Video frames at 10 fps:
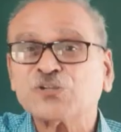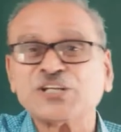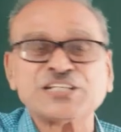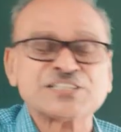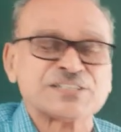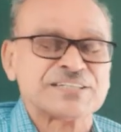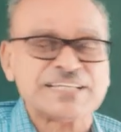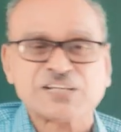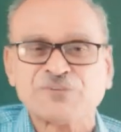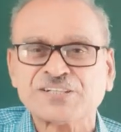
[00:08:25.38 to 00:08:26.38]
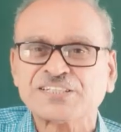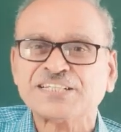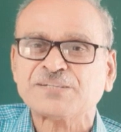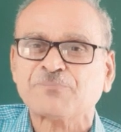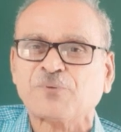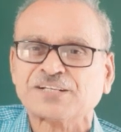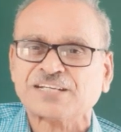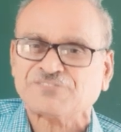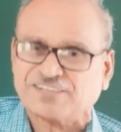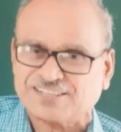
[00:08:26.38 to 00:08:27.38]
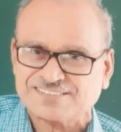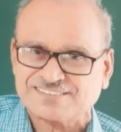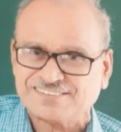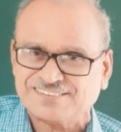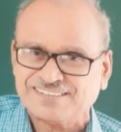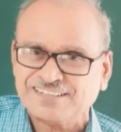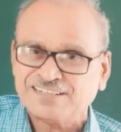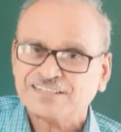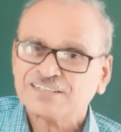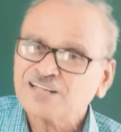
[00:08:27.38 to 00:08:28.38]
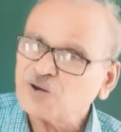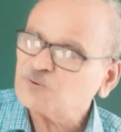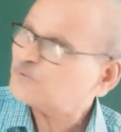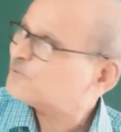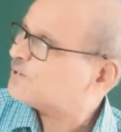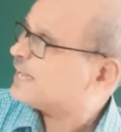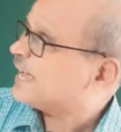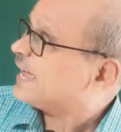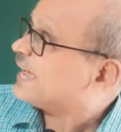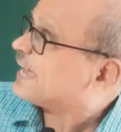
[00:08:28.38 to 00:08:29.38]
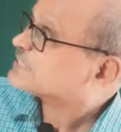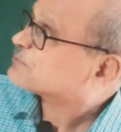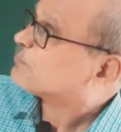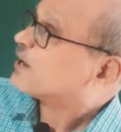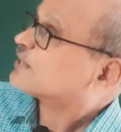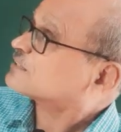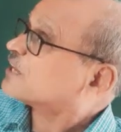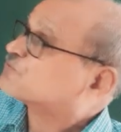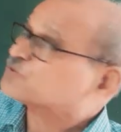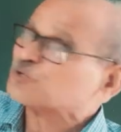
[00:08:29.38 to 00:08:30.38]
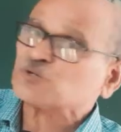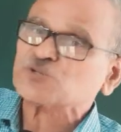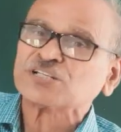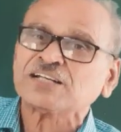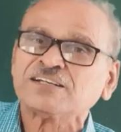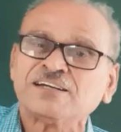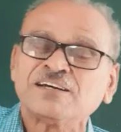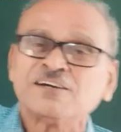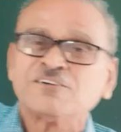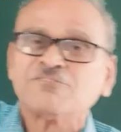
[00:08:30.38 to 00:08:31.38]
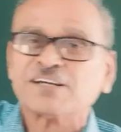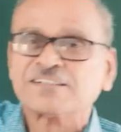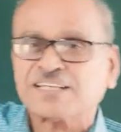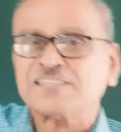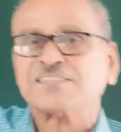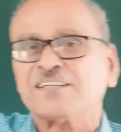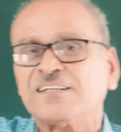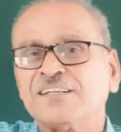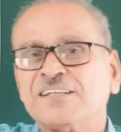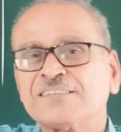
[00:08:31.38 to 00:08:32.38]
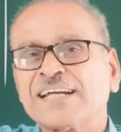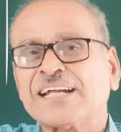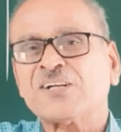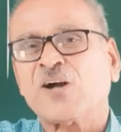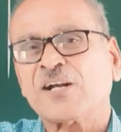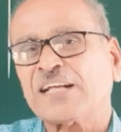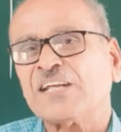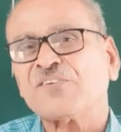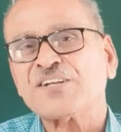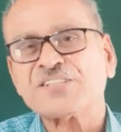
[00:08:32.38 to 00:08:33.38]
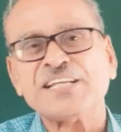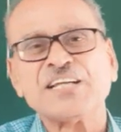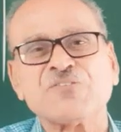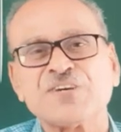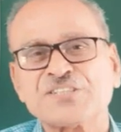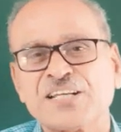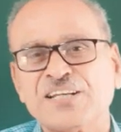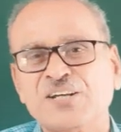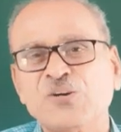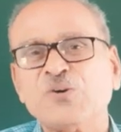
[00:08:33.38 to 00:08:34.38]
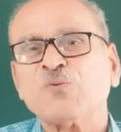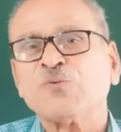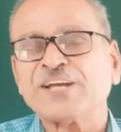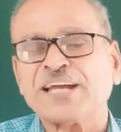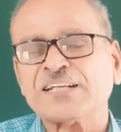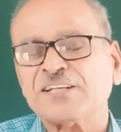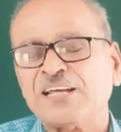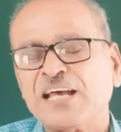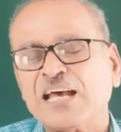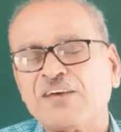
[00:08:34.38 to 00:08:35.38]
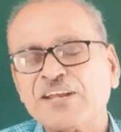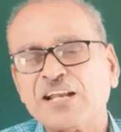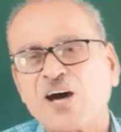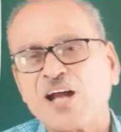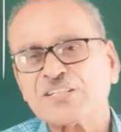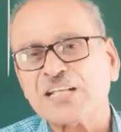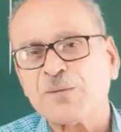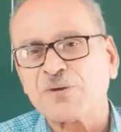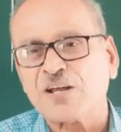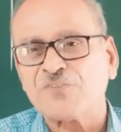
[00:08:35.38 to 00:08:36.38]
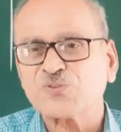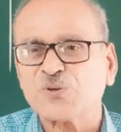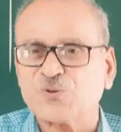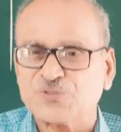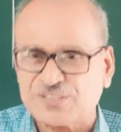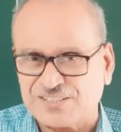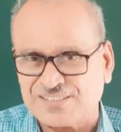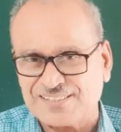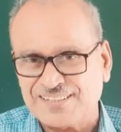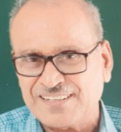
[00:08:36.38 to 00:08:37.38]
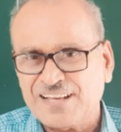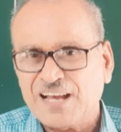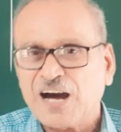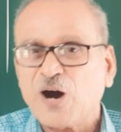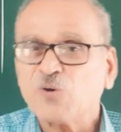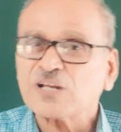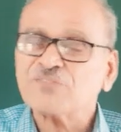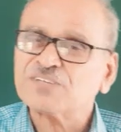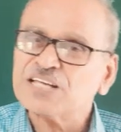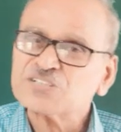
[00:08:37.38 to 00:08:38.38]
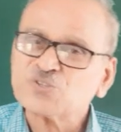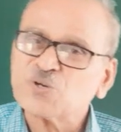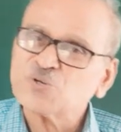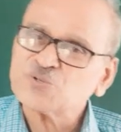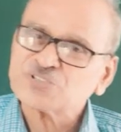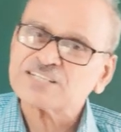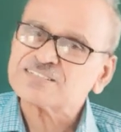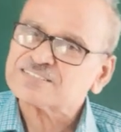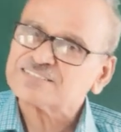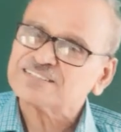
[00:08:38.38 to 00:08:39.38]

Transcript: to this equation is important for us. Now, as a part of solution for this second order differential equation, we get a very large number of solutions. Out of these solutions,